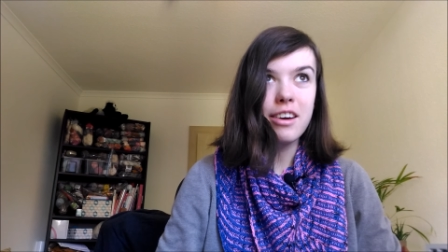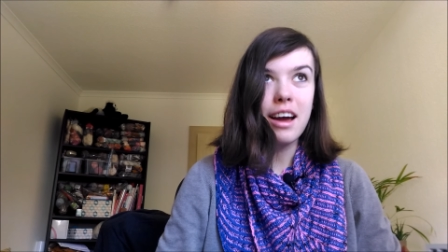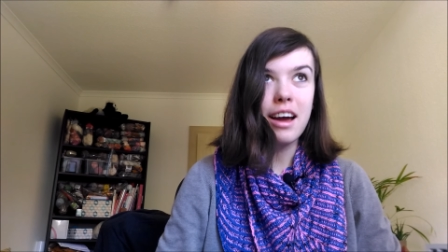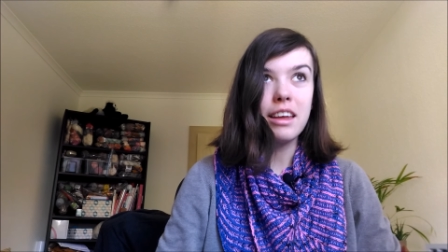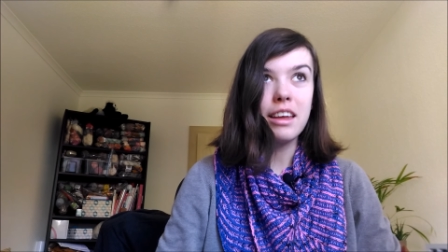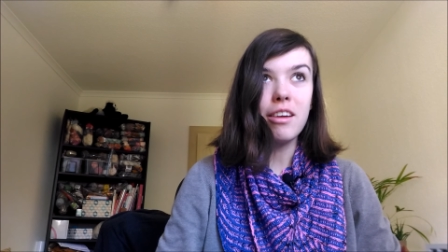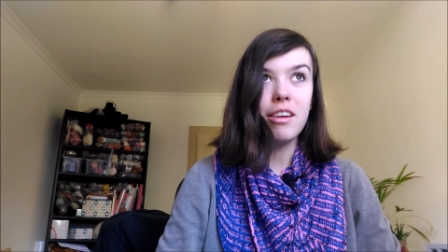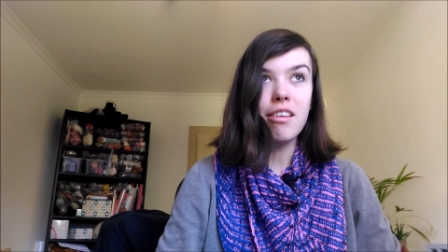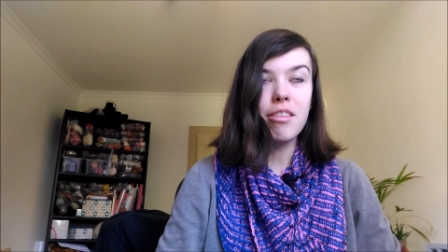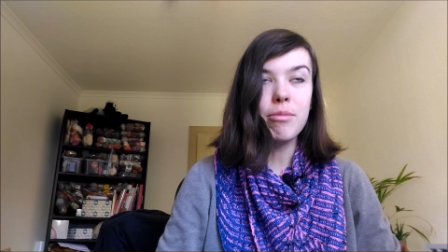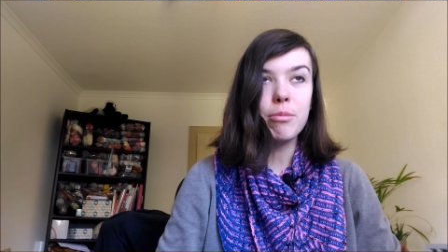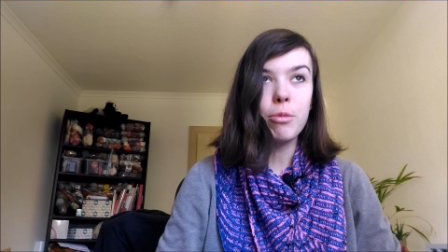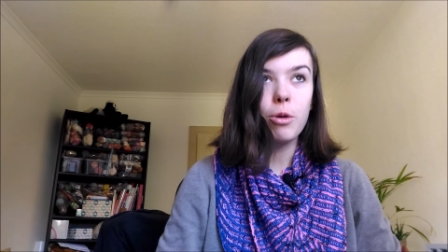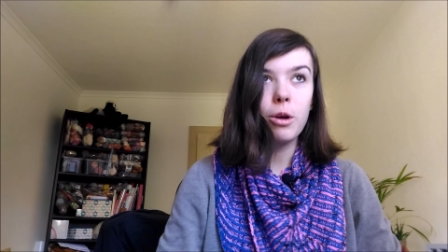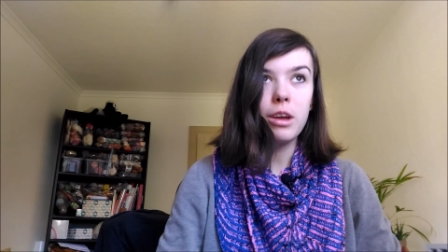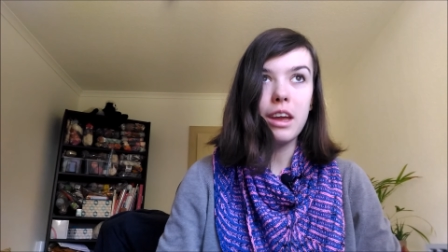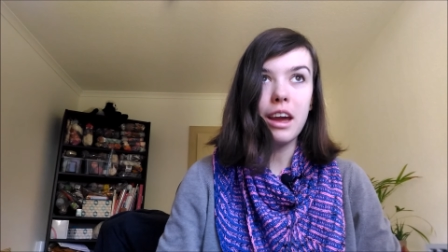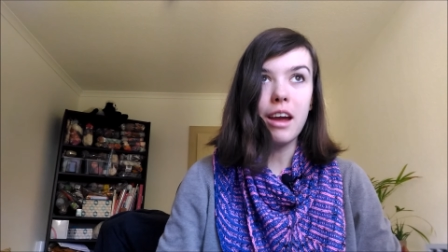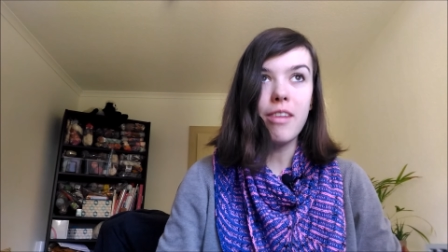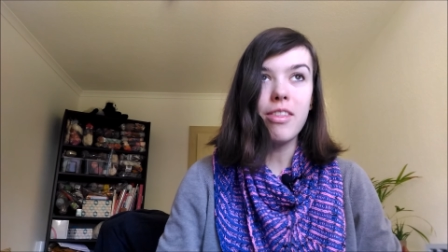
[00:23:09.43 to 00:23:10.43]
I used more
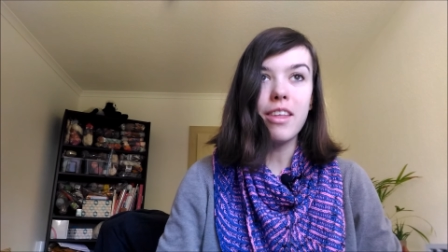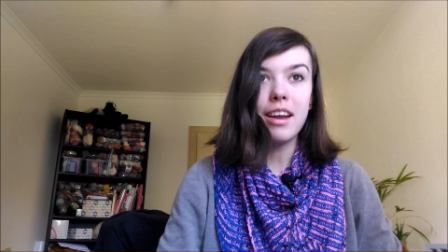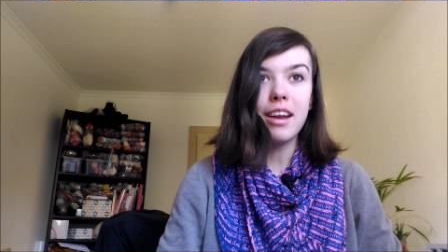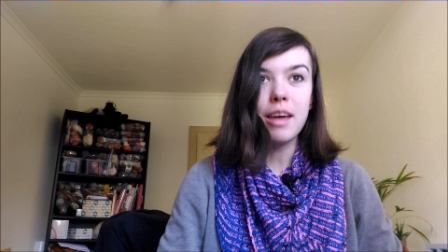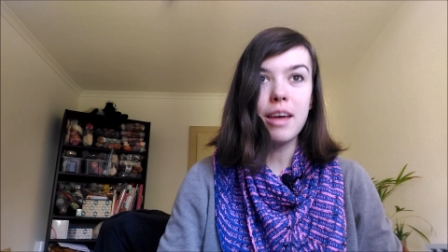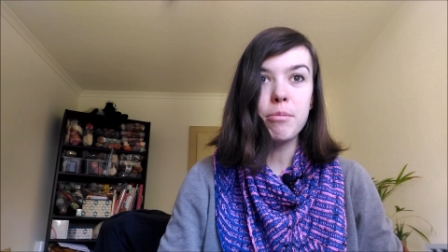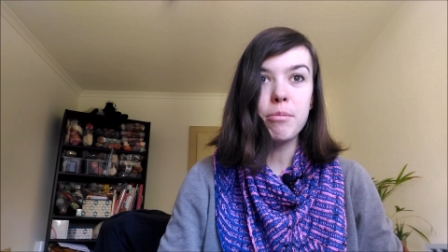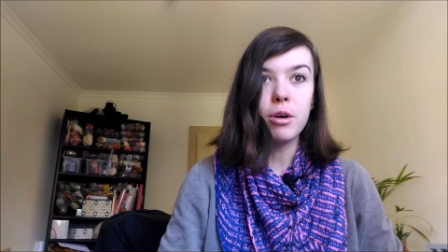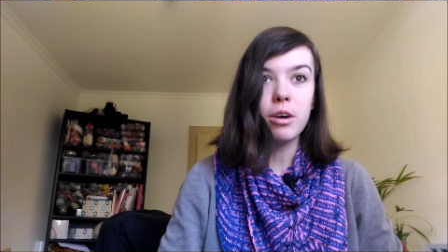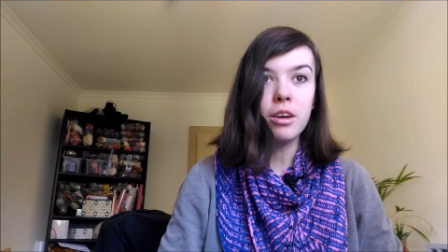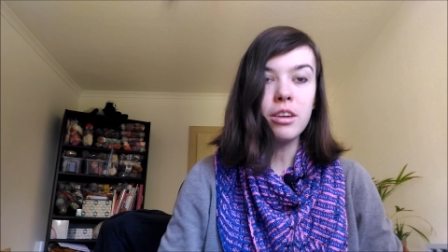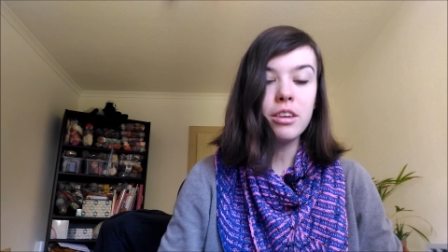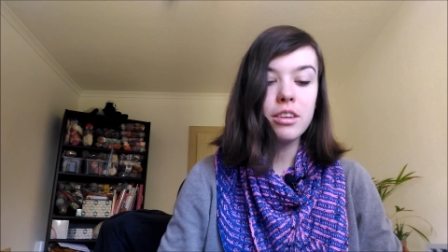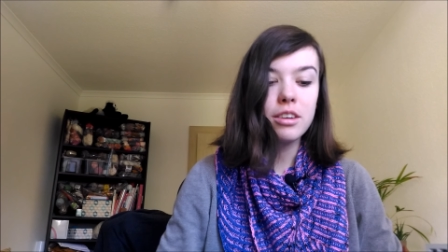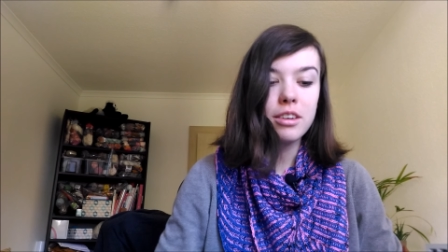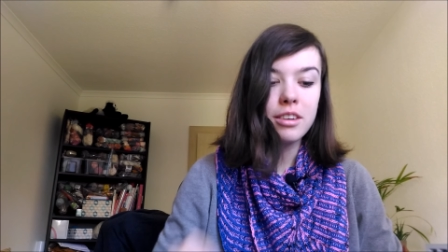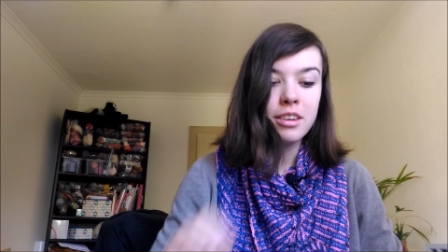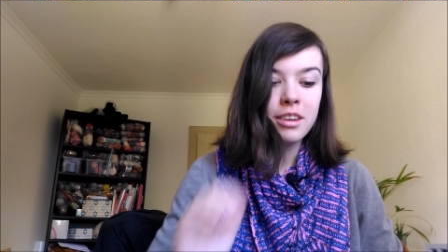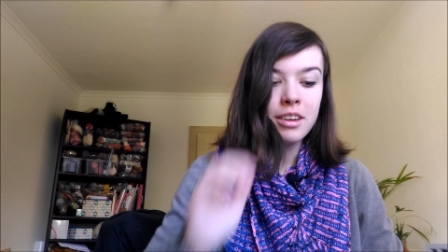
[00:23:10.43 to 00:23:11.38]
yarn than I bought.